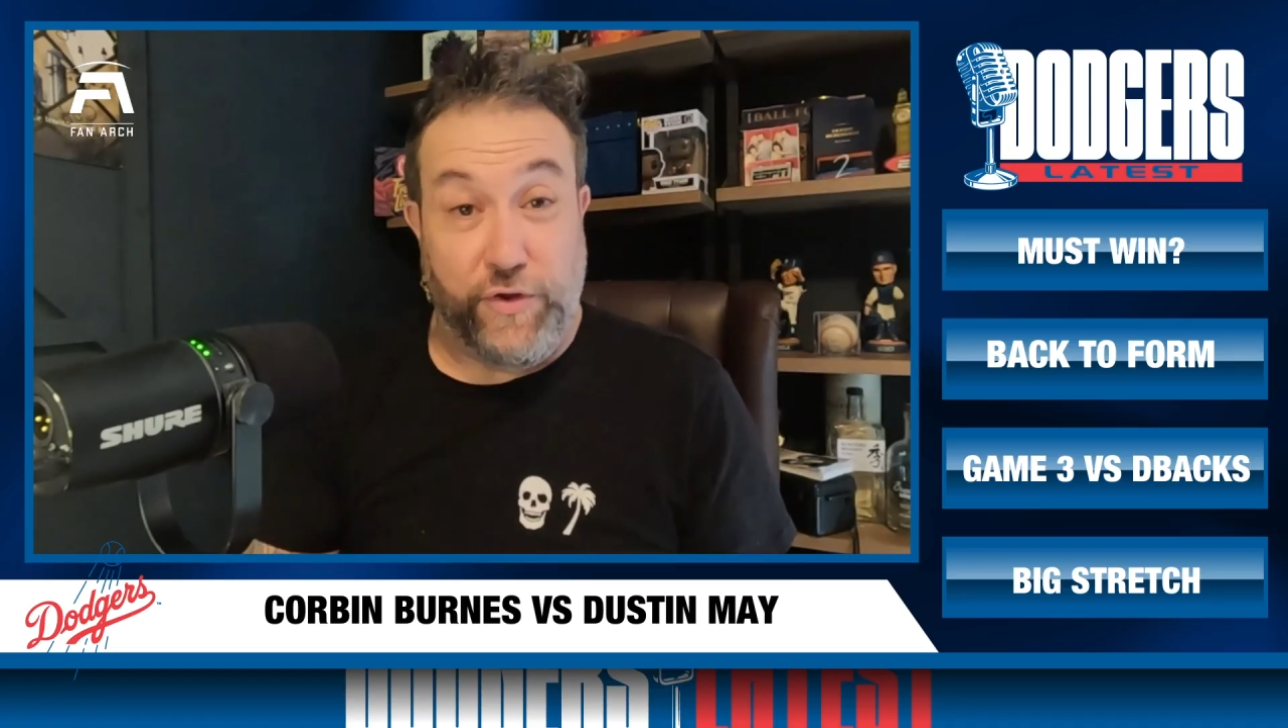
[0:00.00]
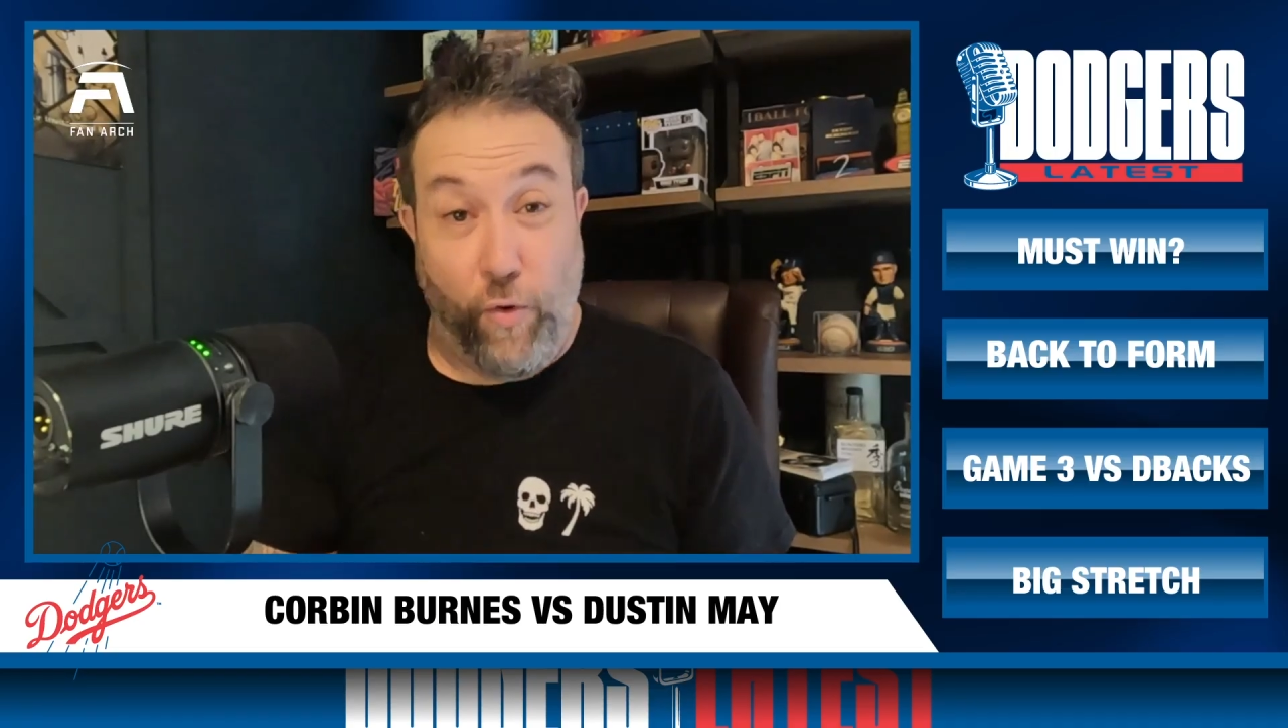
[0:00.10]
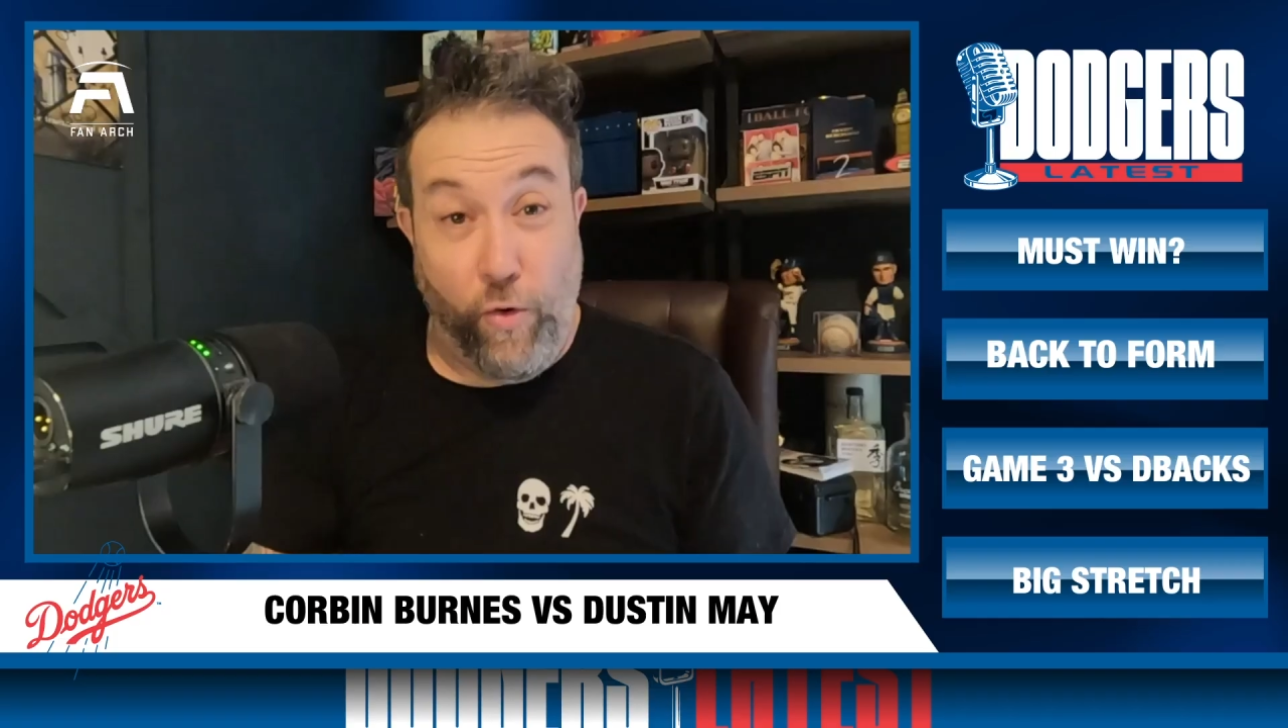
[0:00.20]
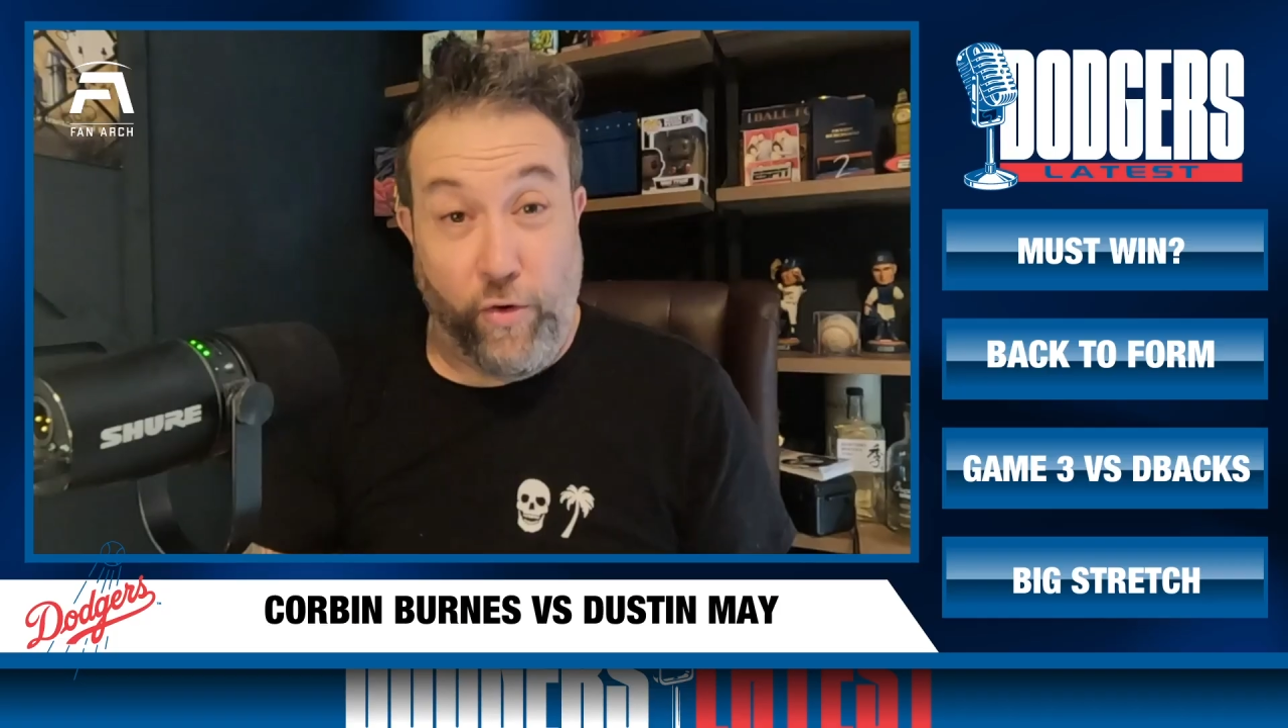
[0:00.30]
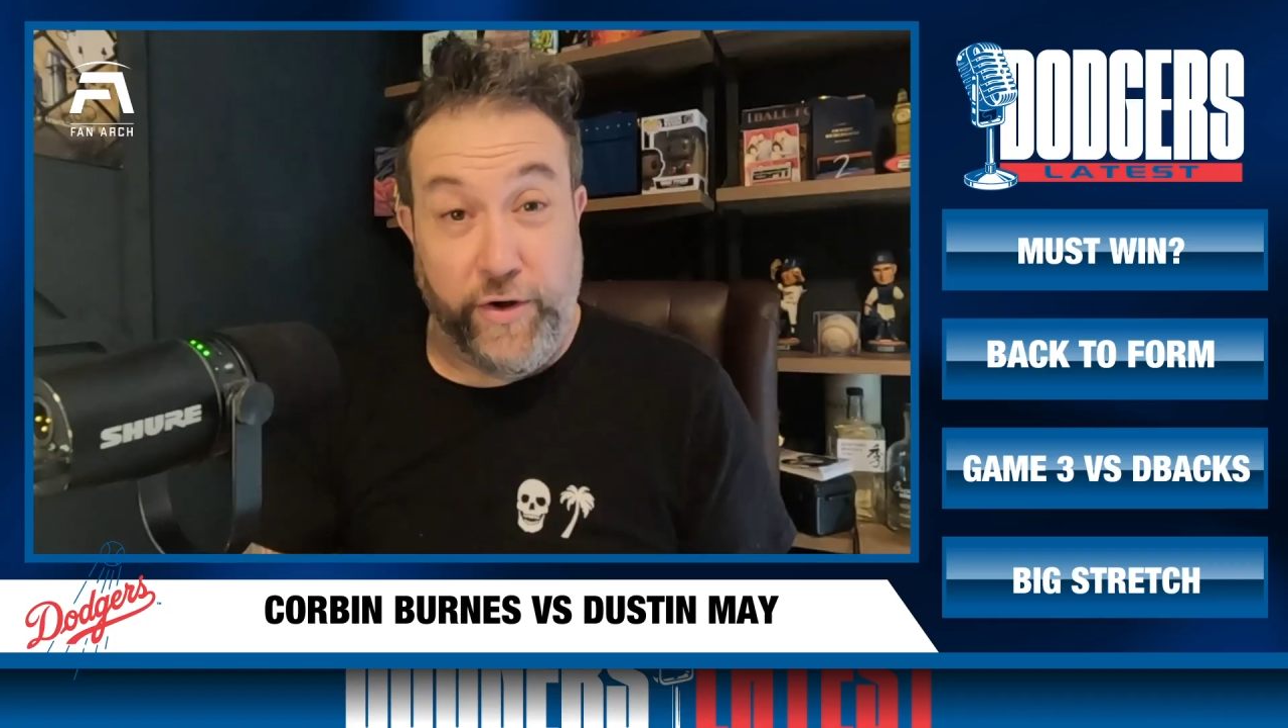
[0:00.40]

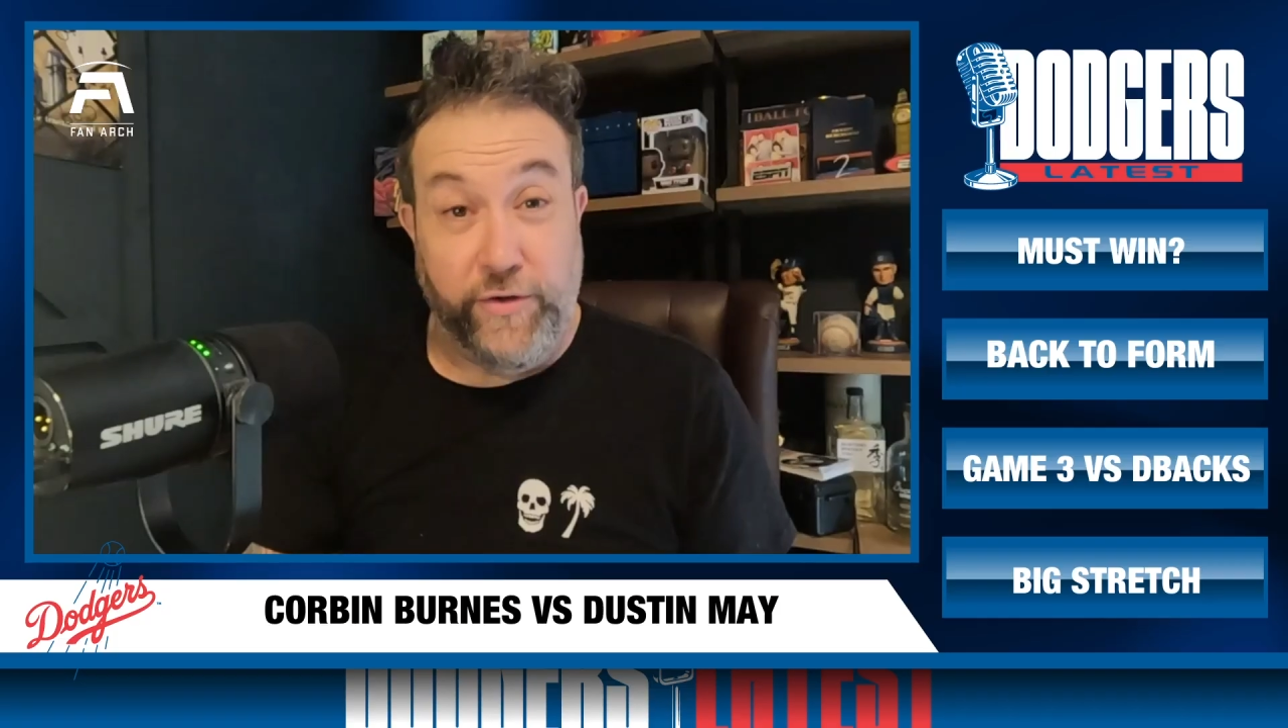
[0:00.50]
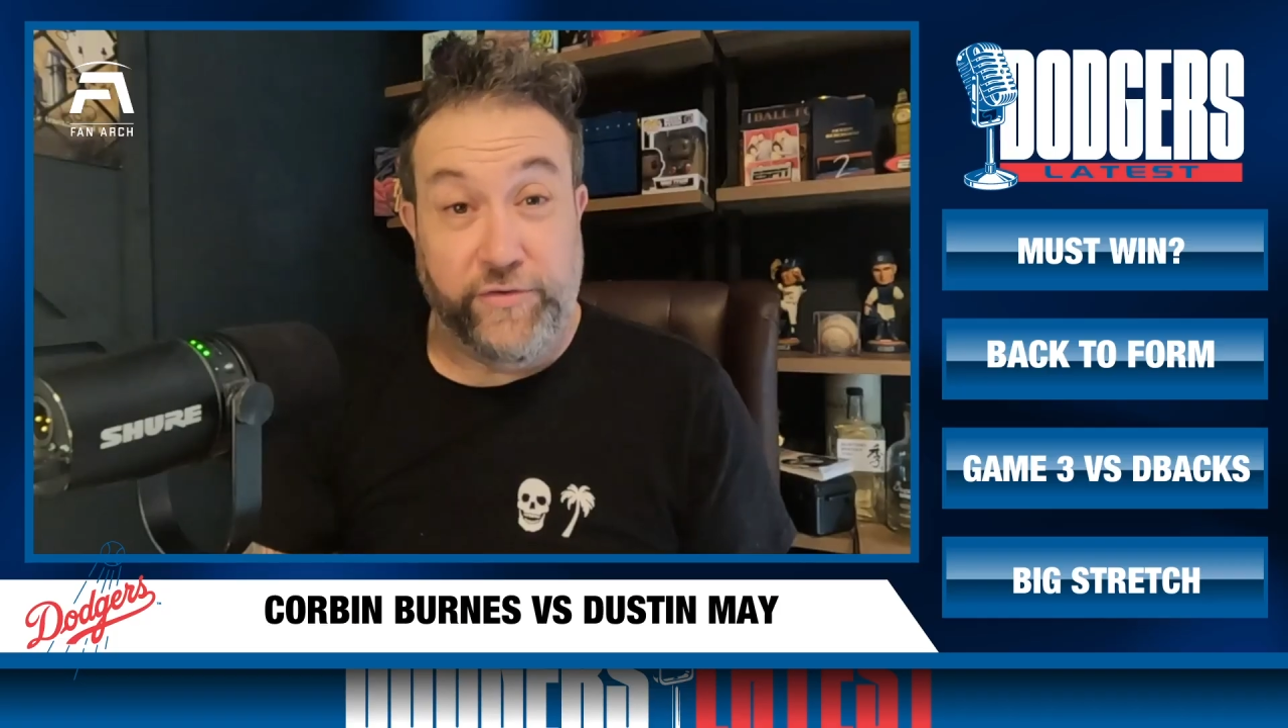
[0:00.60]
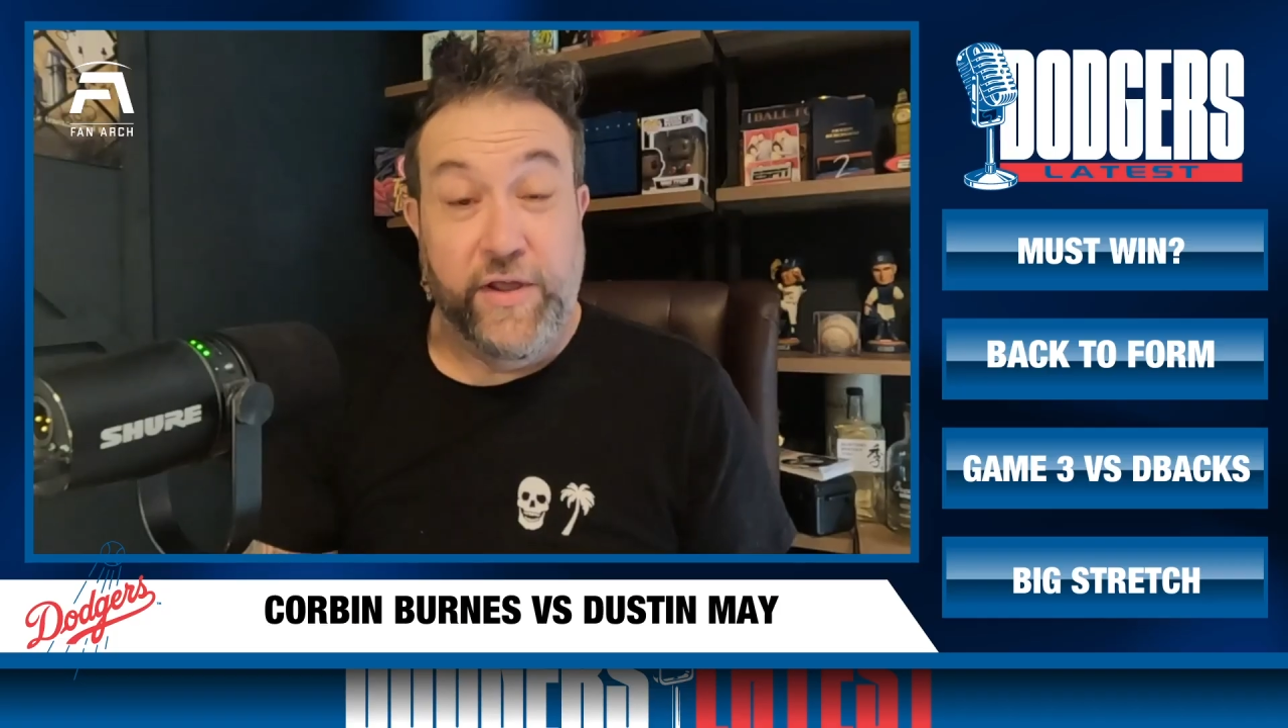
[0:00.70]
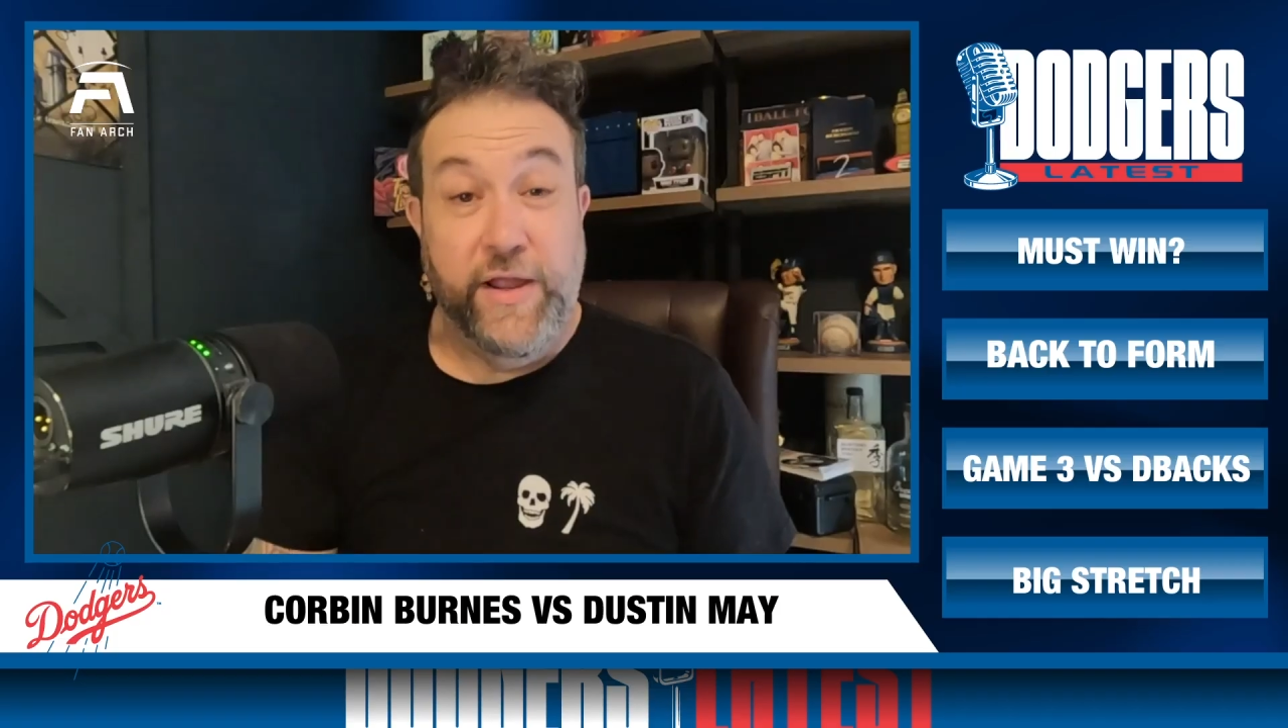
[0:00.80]
Orioles